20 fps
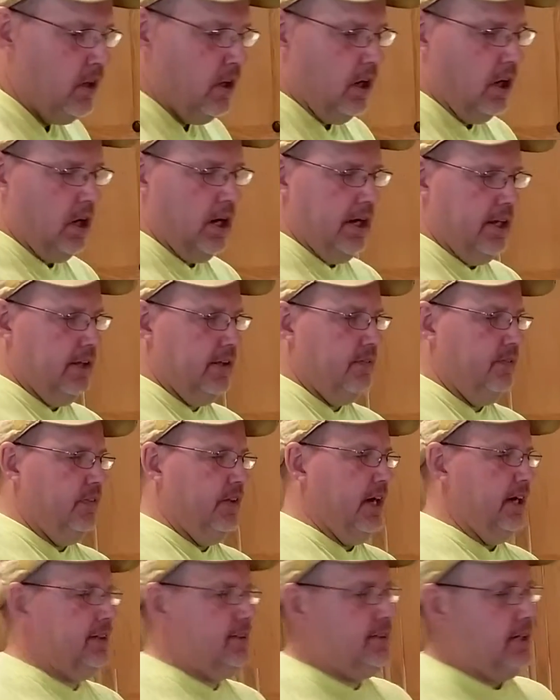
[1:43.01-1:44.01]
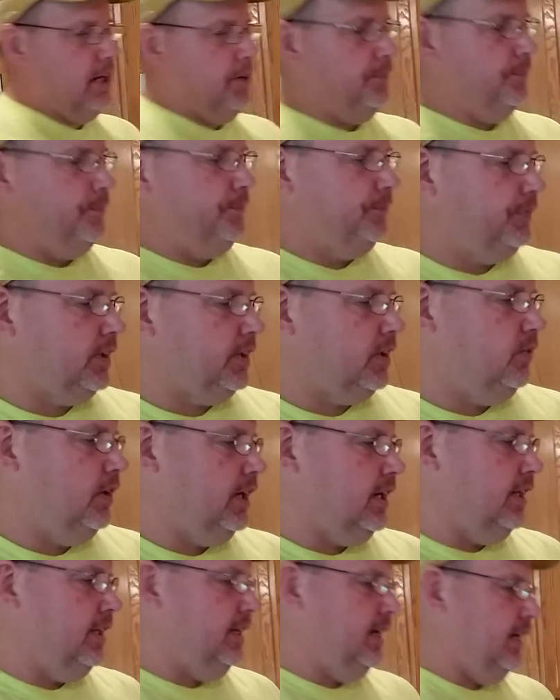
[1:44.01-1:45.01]
Alright, next up,
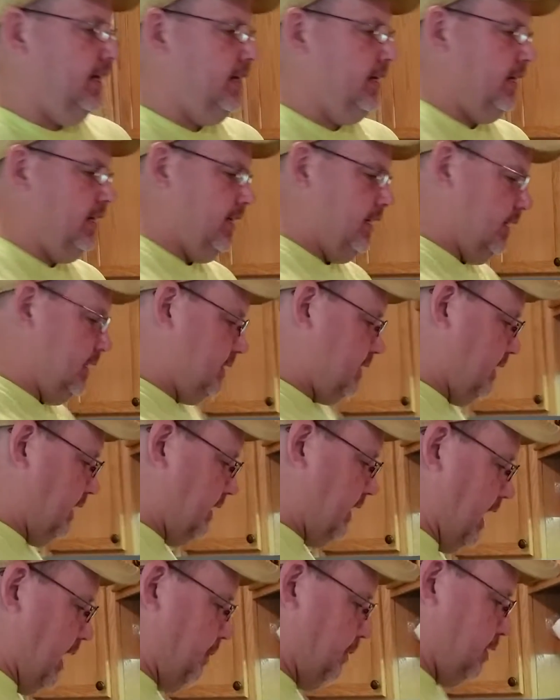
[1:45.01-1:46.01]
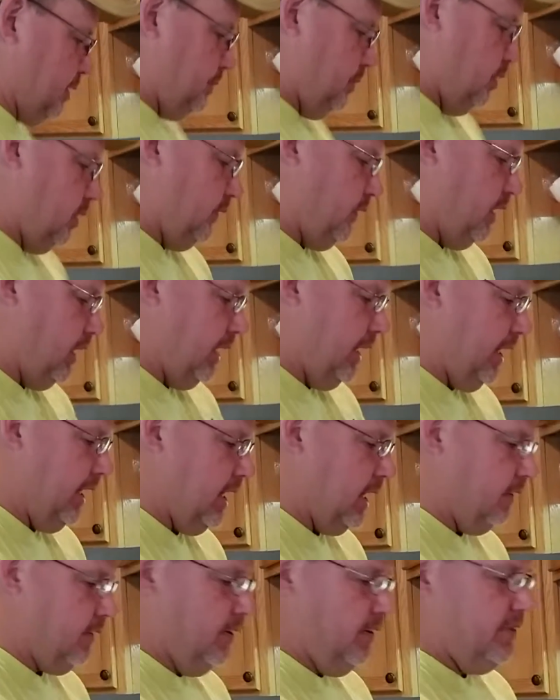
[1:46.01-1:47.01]
what you're going to need is a tablespoon of
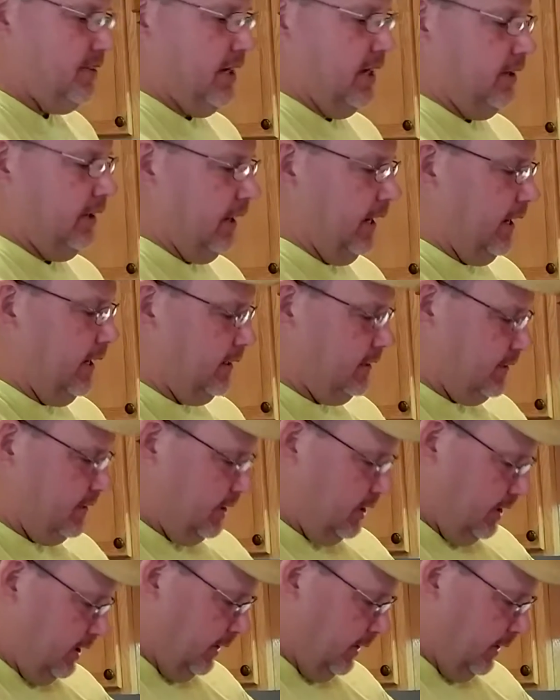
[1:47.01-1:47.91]
honey. I'm going to use that last.